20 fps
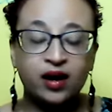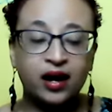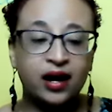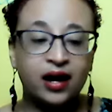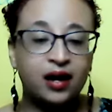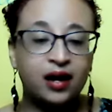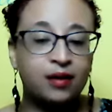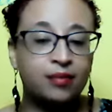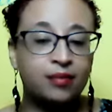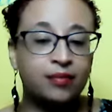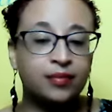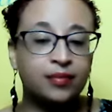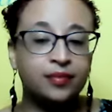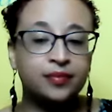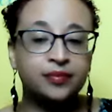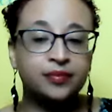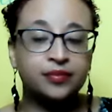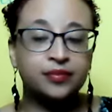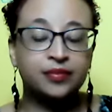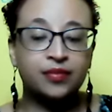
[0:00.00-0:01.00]
um,
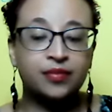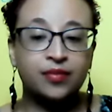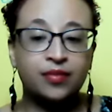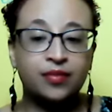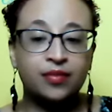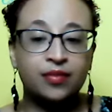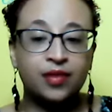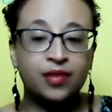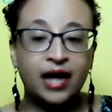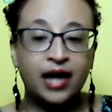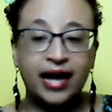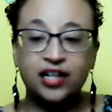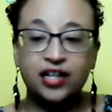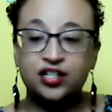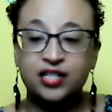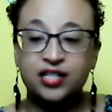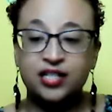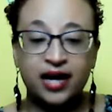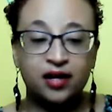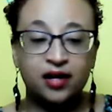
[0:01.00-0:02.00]
I
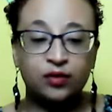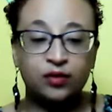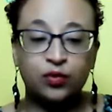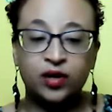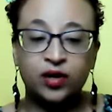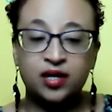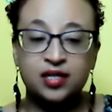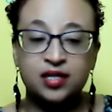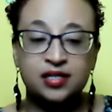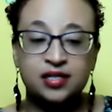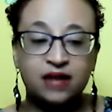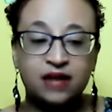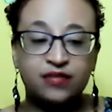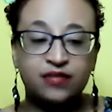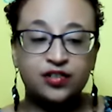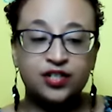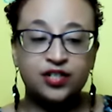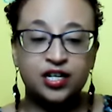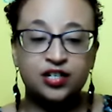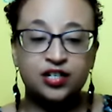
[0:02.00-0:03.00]
just had one of these
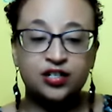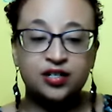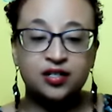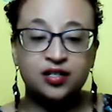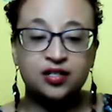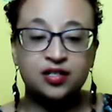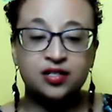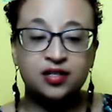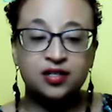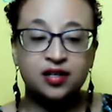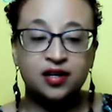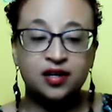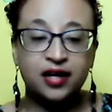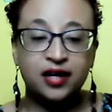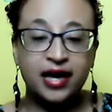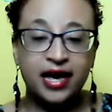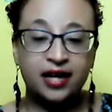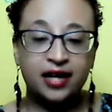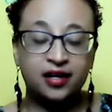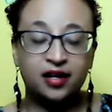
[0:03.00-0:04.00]
conversations
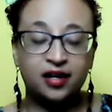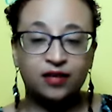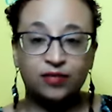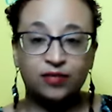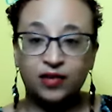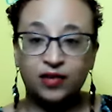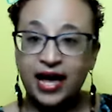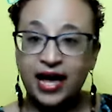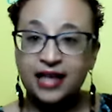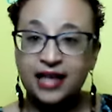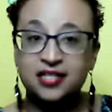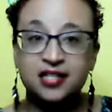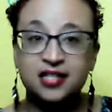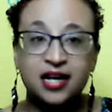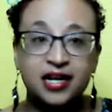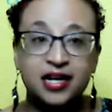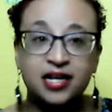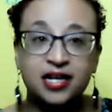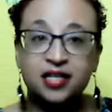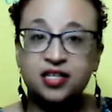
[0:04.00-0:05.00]
and last
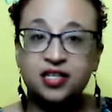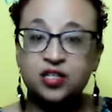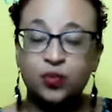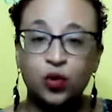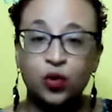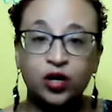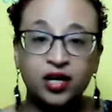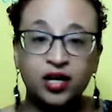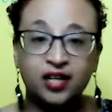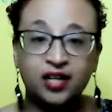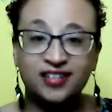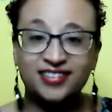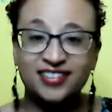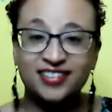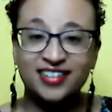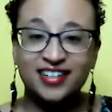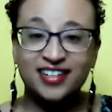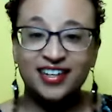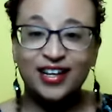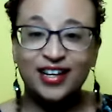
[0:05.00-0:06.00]
night and this morning
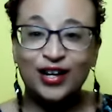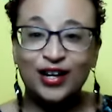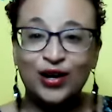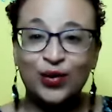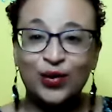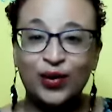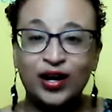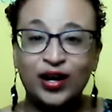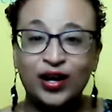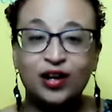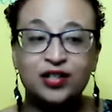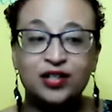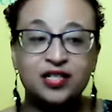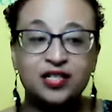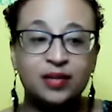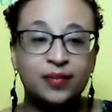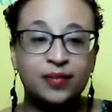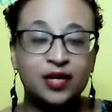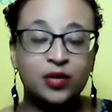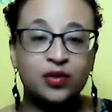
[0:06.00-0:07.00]
where
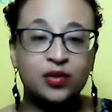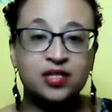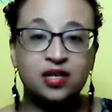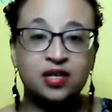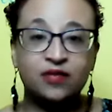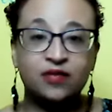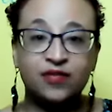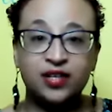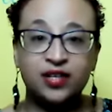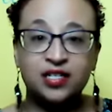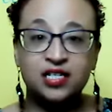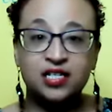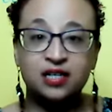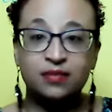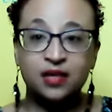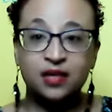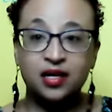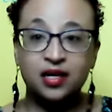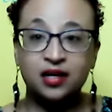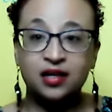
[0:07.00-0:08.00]
somebody was
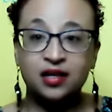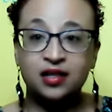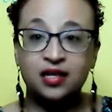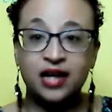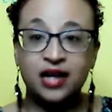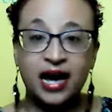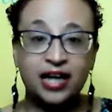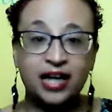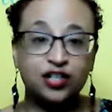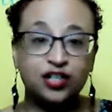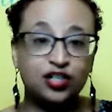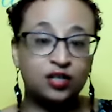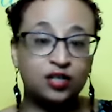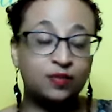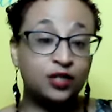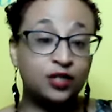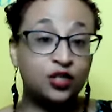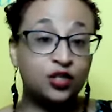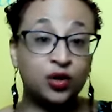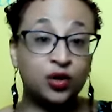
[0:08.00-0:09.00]
convincing me that I
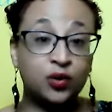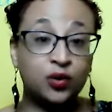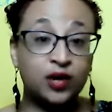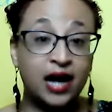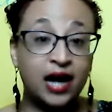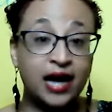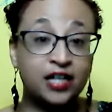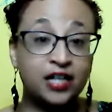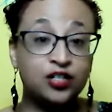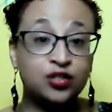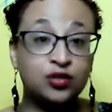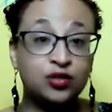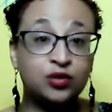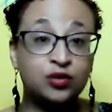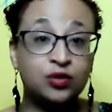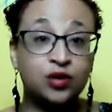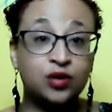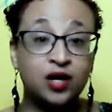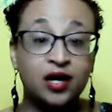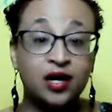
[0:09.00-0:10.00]
shouldn't be doing what I
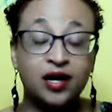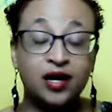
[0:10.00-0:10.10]
do